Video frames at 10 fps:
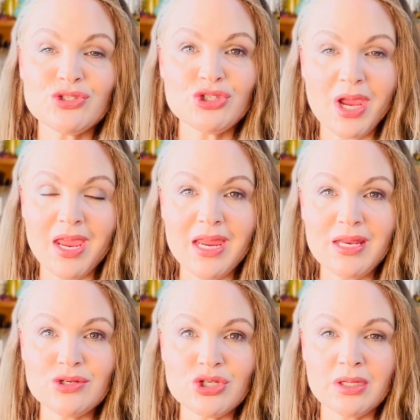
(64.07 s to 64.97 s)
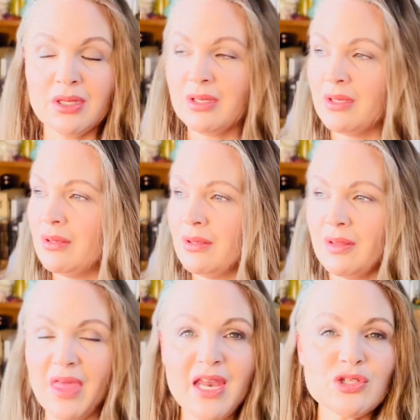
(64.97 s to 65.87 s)
change.
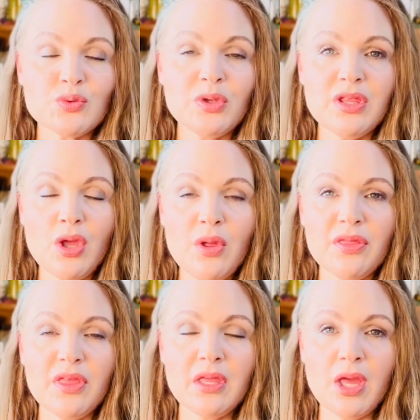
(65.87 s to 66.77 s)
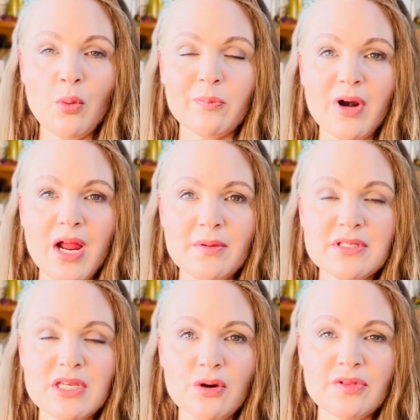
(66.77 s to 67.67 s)
That is really the only thing that we're
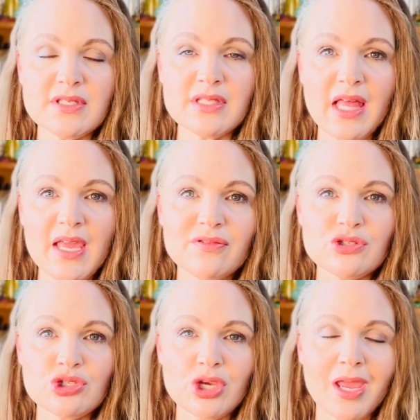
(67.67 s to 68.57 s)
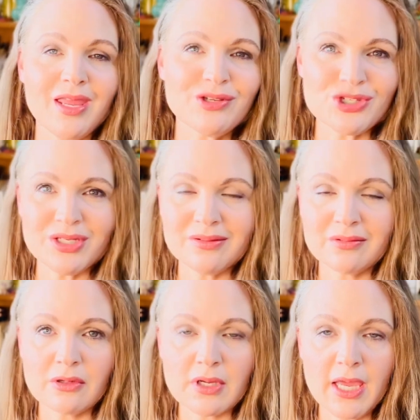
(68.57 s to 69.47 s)
promised here in this life is change.
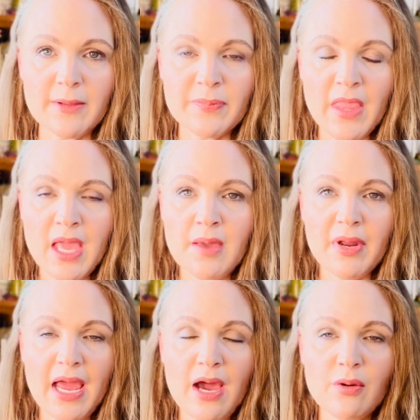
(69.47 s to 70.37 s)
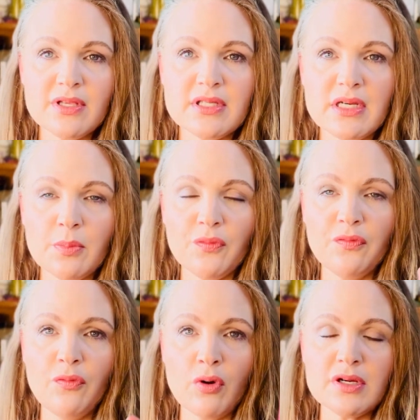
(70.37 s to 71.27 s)
Okay. But how does the number
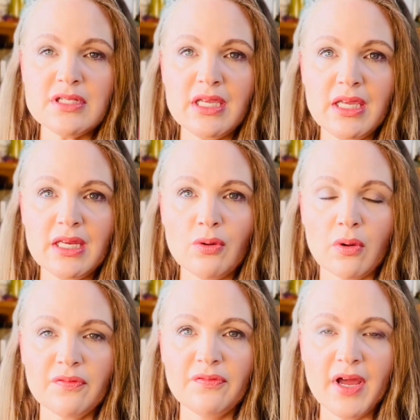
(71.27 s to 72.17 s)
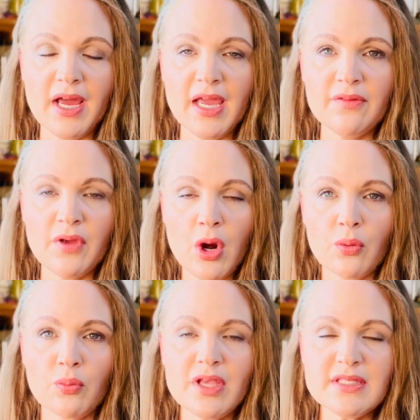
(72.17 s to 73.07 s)
14 or 5
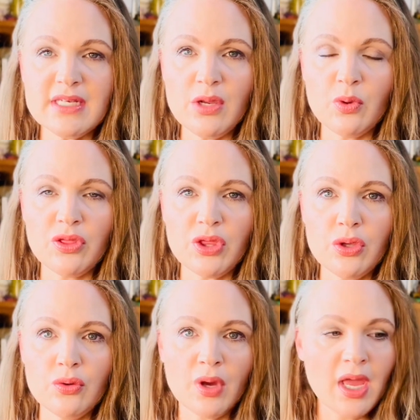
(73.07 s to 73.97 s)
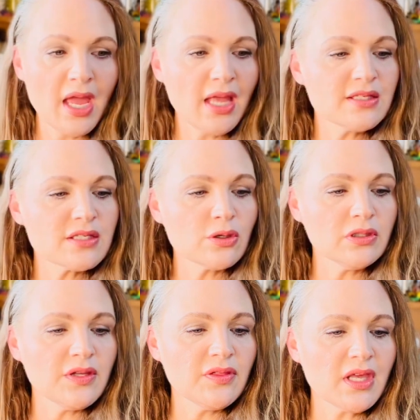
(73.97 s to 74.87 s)
resonate with you? And
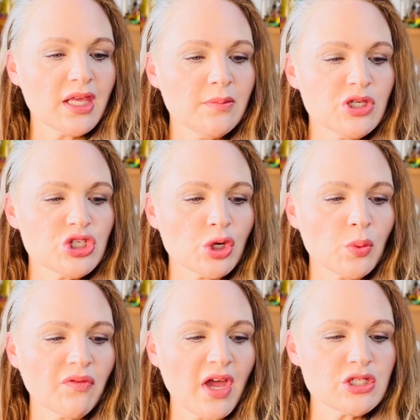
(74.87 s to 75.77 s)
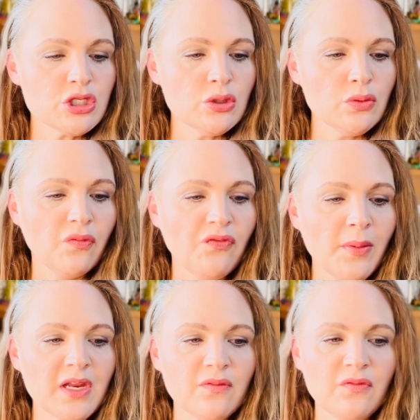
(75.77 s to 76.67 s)
certainly the image here, we've got two
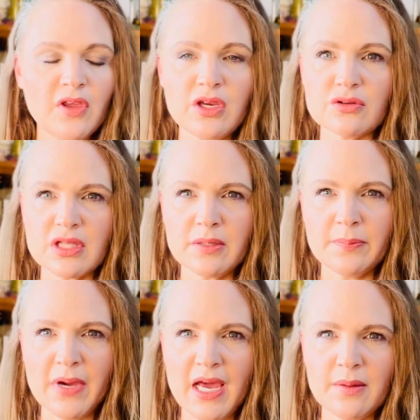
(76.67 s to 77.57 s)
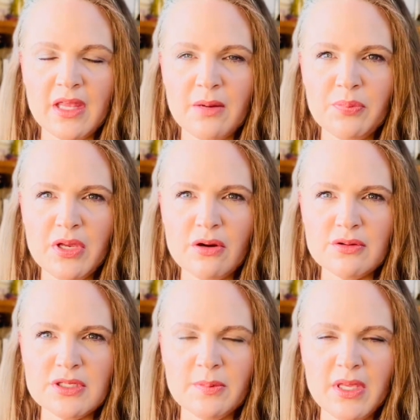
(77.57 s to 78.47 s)
feminine figures at the bottom that
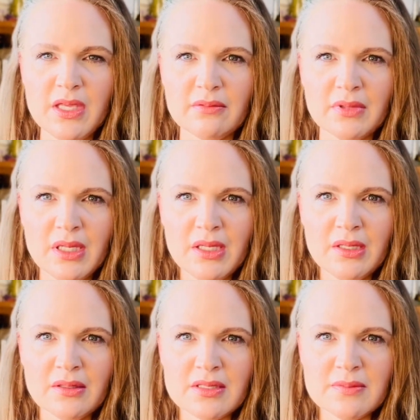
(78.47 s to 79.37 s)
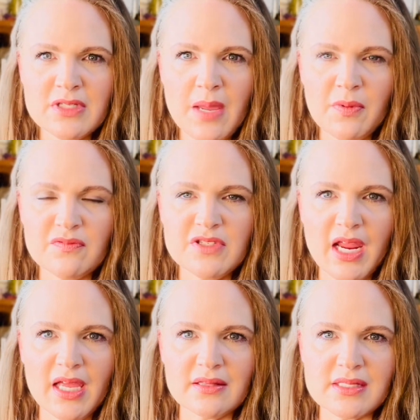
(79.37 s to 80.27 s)
appears to be in some type of
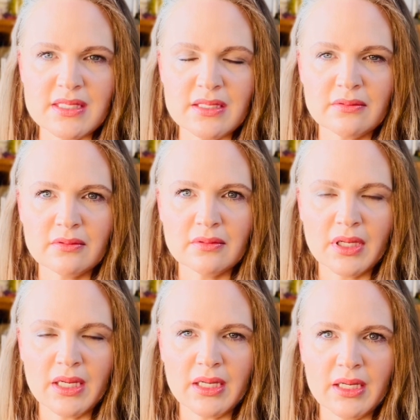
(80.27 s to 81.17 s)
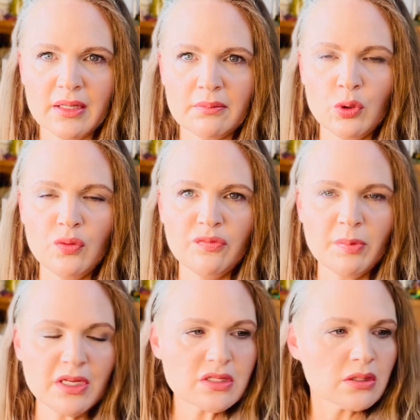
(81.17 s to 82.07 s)
dance
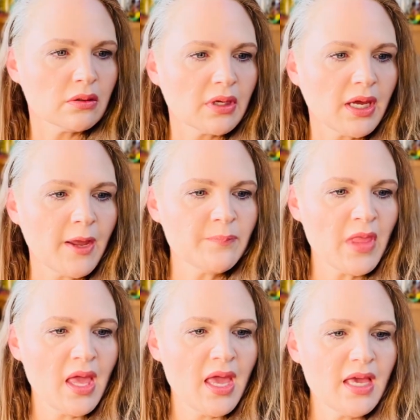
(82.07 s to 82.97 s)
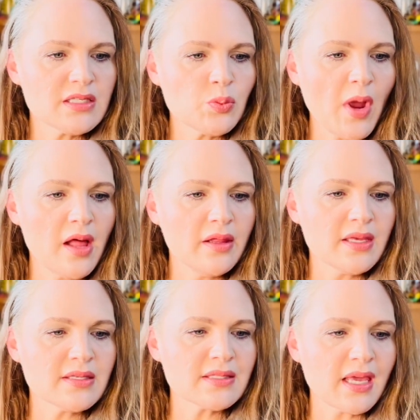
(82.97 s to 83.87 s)
movement, okay, as well
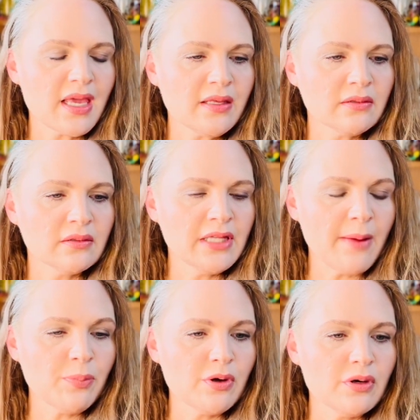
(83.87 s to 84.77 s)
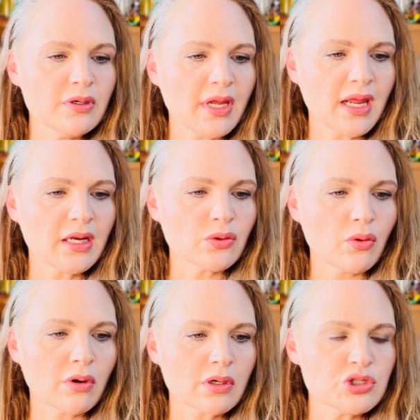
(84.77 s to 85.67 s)
as a leopard and
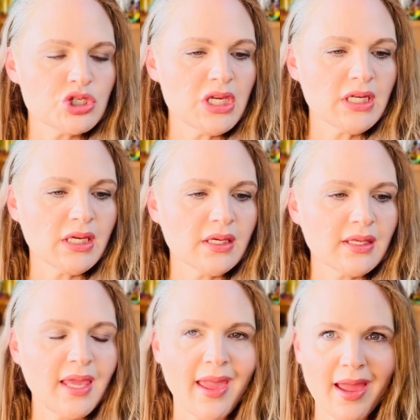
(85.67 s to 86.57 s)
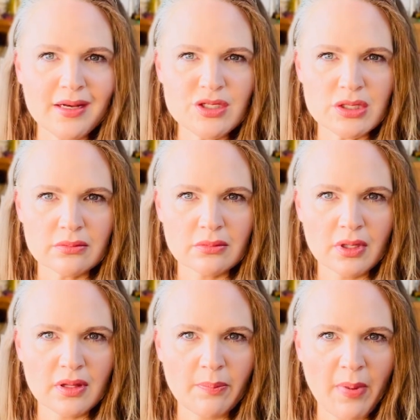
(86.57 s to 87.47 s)
or cheetah cat
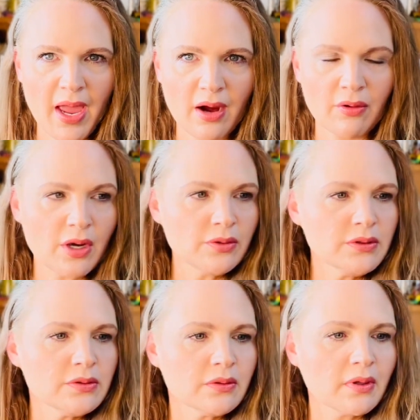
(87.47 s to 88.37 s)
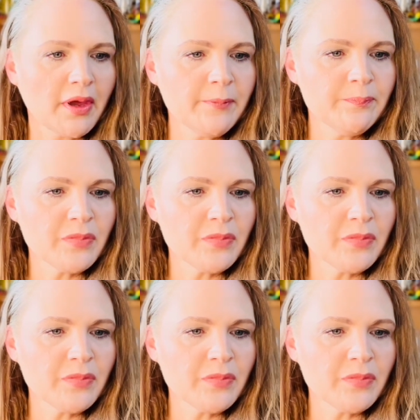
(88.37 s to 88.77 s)
in the background, okay,